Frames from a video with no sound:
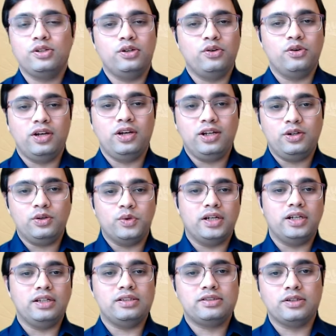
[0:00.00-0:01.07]
you don't need to
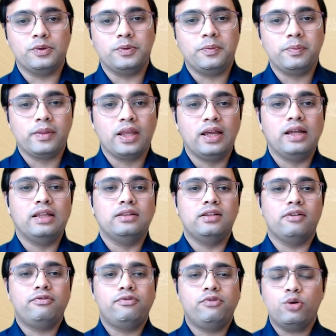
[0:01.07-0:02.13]
worry. So
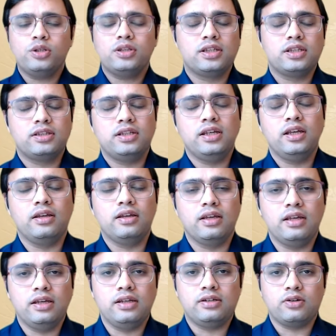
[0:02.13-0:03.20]
the fourth thing
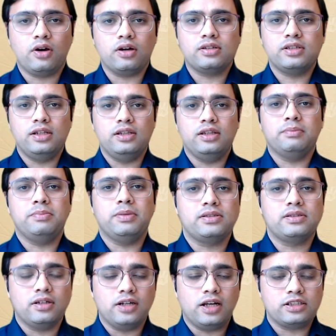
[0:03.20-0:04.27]
he talks in the
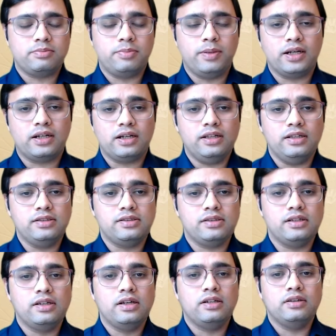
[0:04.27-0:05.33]
personal aspect is
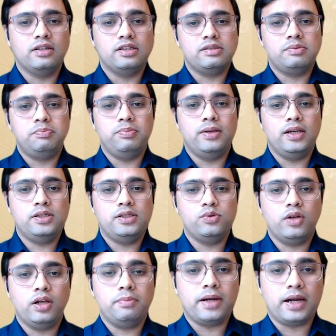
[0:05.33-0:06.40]
the
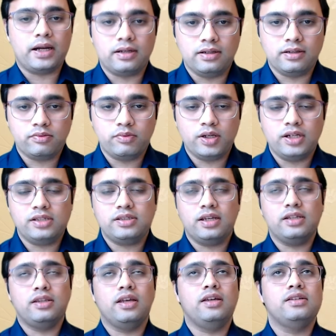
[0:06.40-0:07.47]
spiritual practice where you
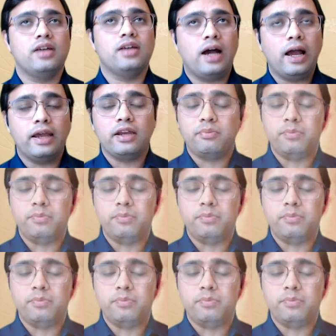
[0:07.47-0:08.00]
say there is a higher